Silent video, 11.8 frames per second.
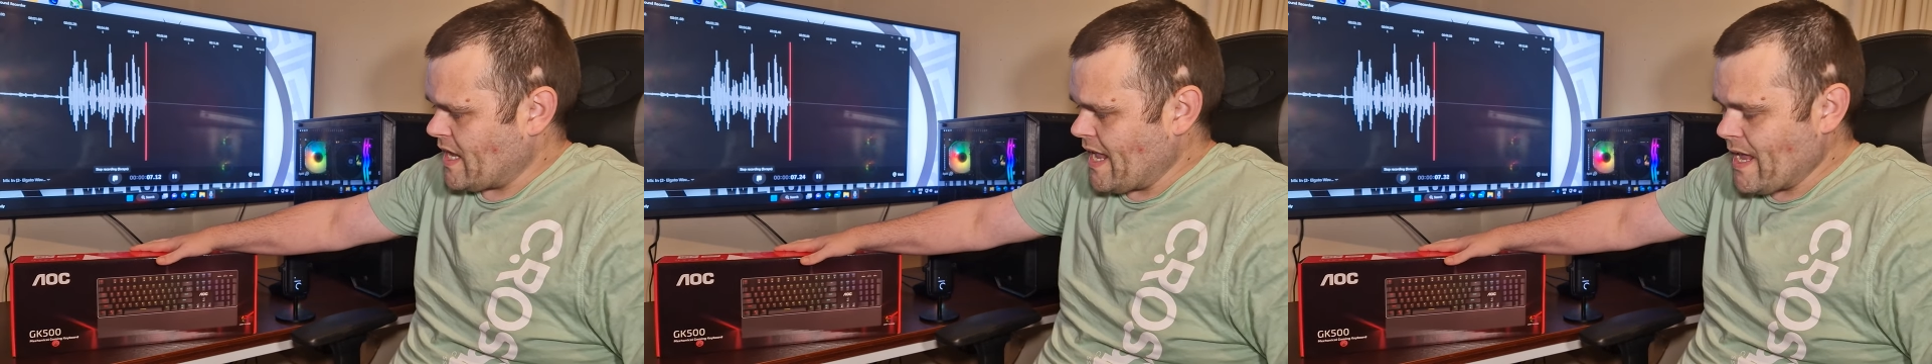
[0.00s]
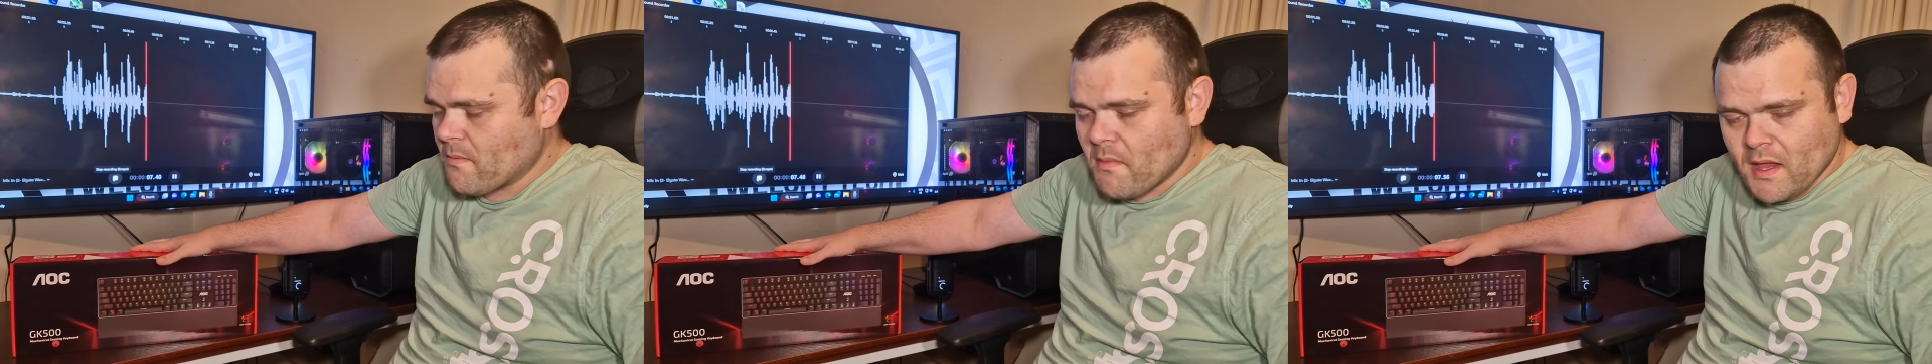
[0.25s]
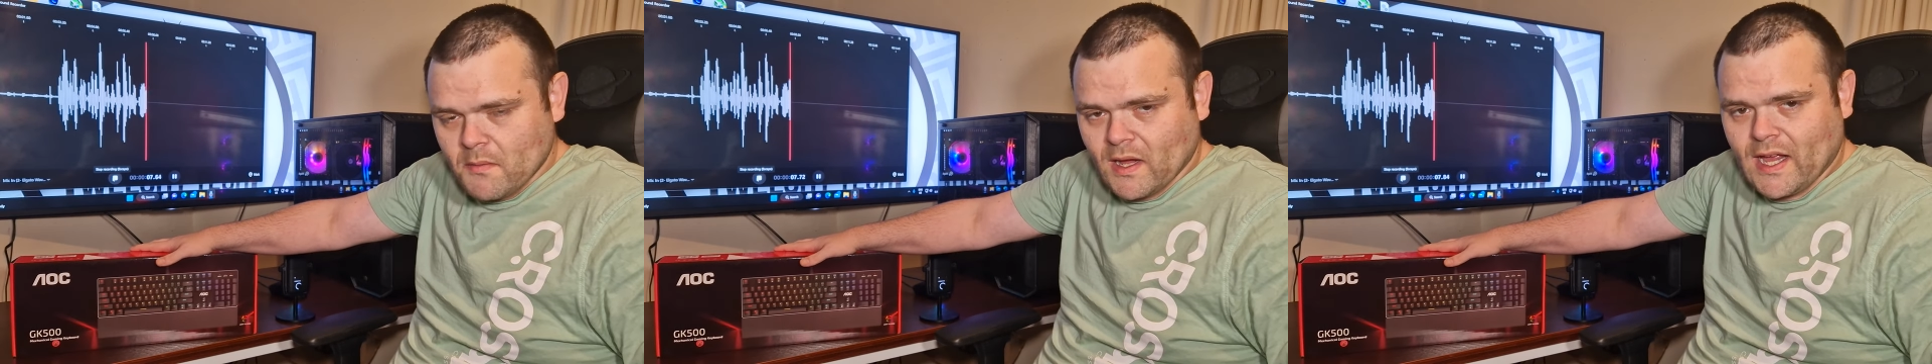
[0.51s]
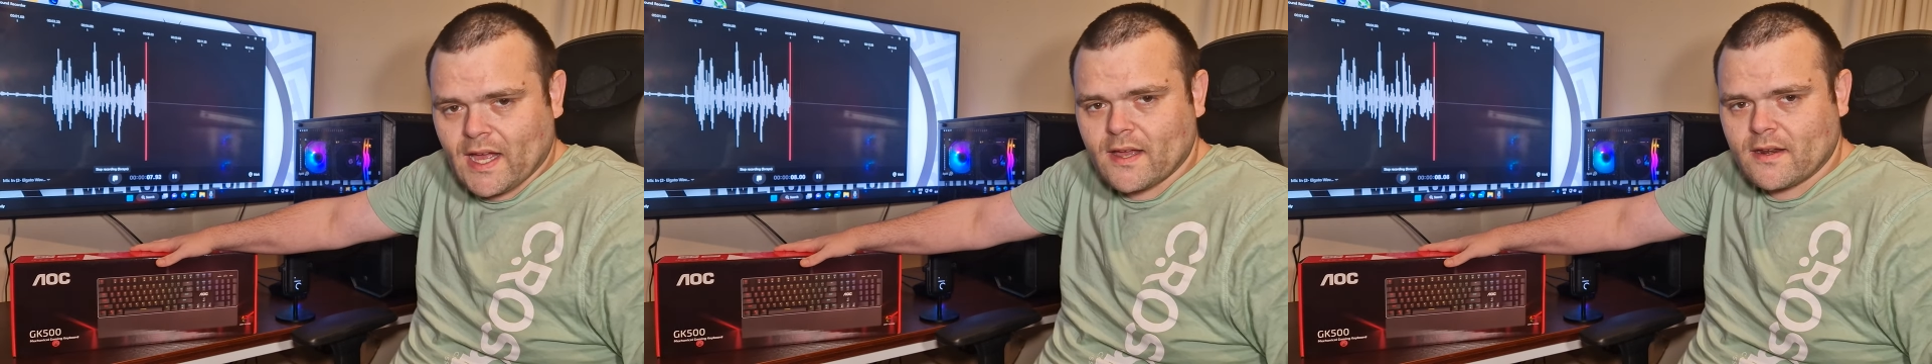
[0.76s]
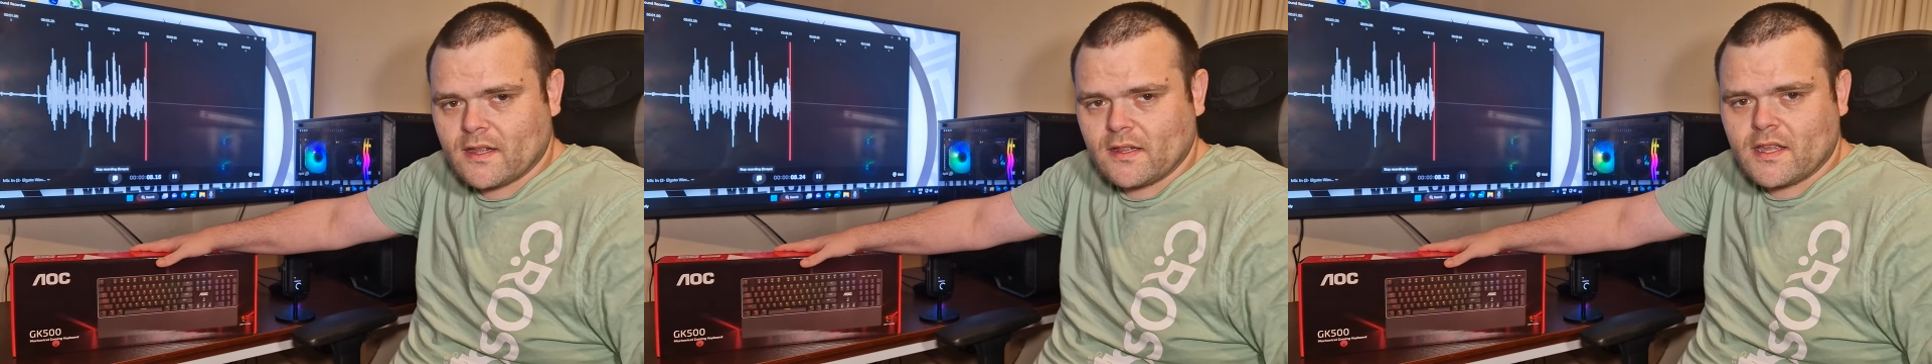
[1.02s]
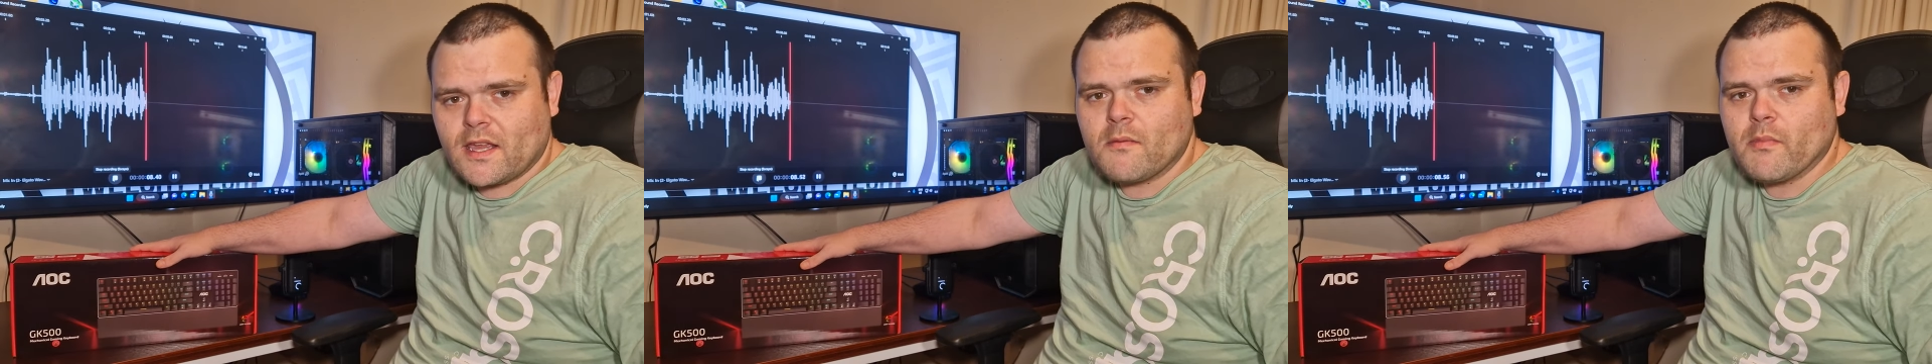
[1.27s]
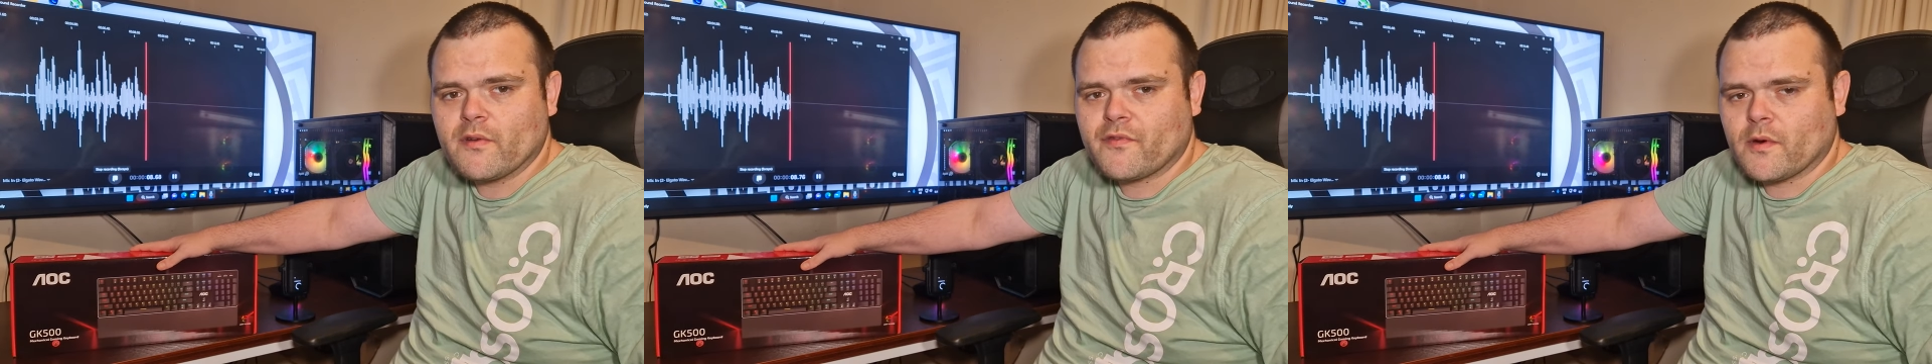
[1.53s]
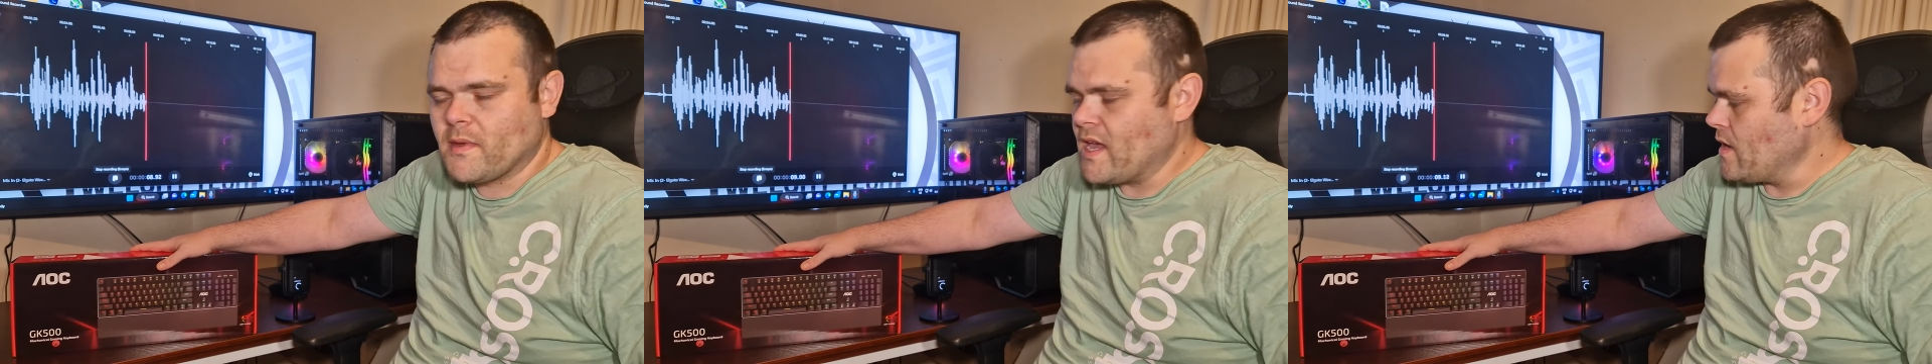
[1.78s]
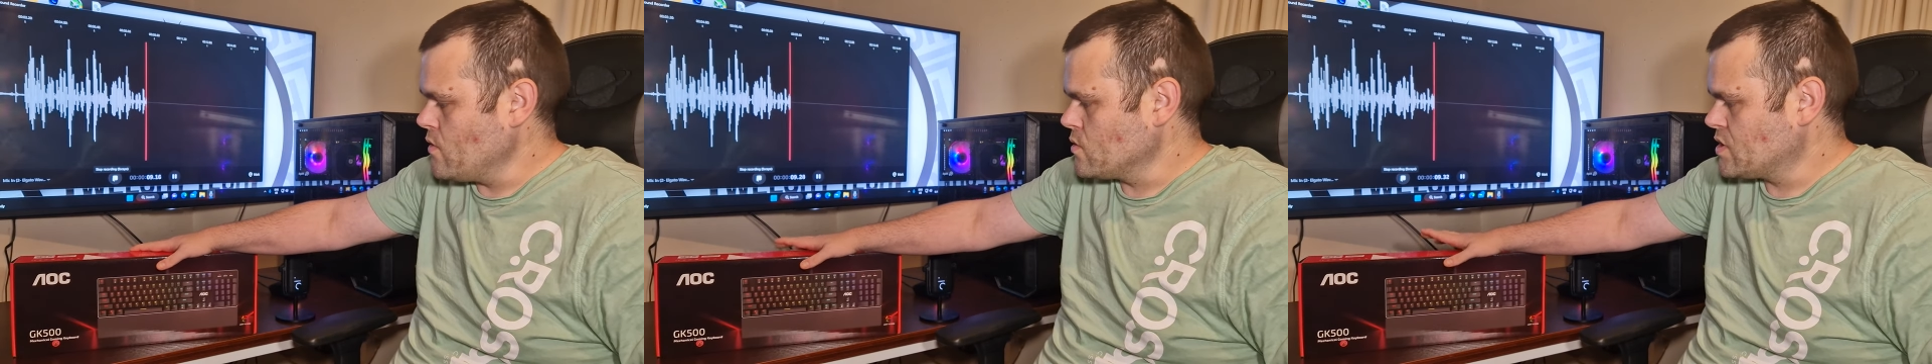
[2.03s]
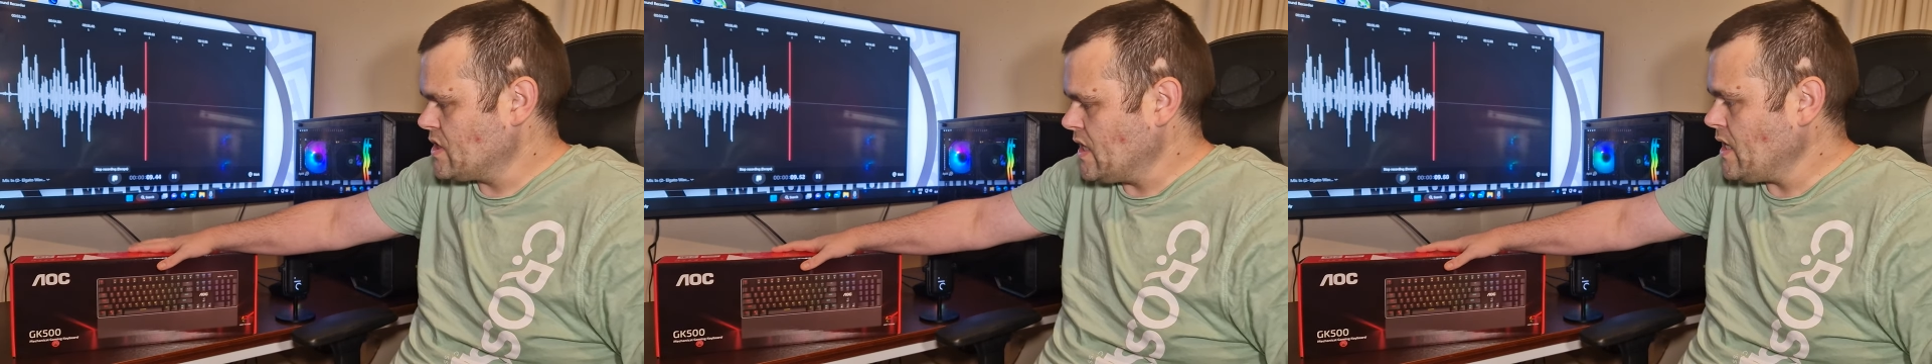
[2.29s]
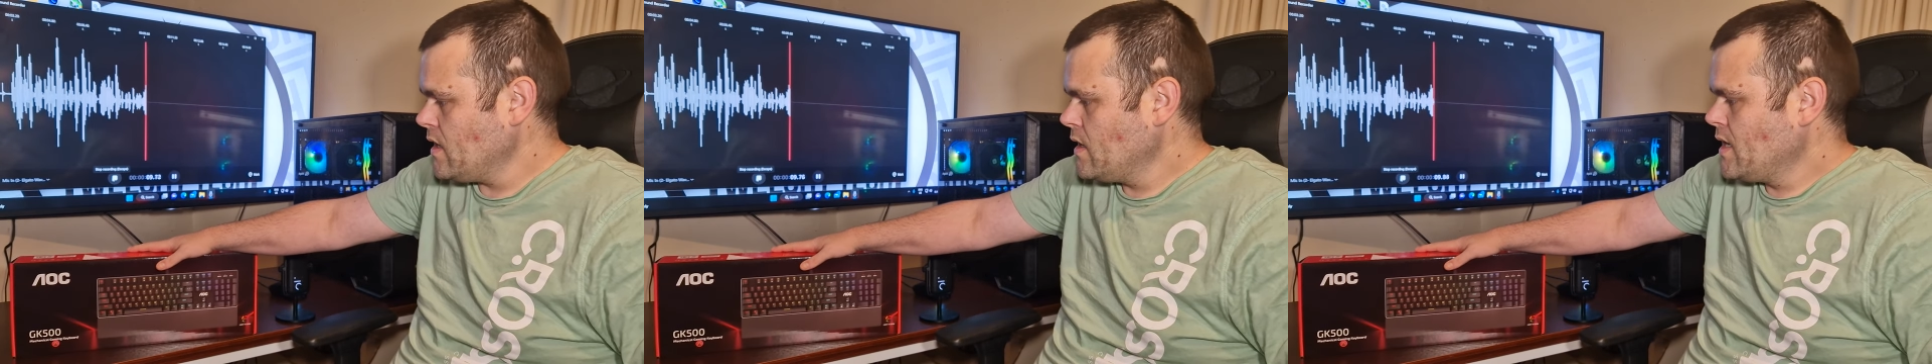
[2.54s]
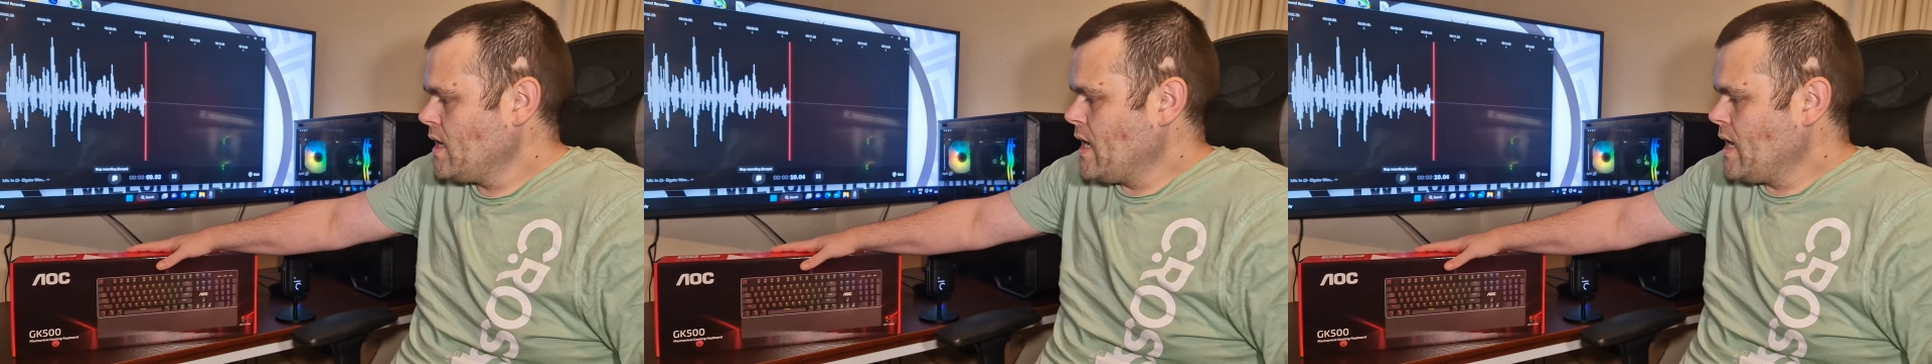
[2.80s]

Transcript: gaming mechanical keyboard from A O C,